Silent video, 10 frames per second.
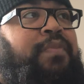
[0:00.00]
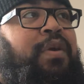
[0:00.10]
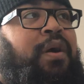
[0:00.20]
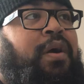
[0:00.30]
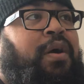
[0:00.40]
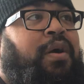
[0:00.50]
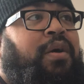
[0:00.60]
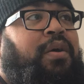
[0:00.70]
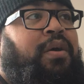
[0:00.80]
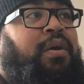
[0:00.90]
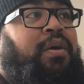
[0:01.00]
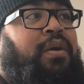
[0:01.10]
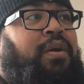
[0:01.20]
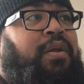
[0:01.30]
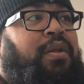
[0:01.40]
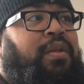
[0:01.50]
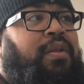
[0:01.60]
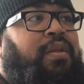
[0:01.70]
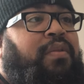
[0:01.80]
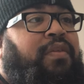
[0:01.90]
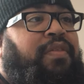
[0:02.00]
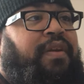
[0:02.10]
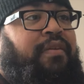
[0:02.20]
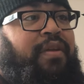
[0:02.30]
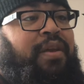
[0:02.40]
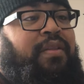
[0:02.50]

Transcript: the theory,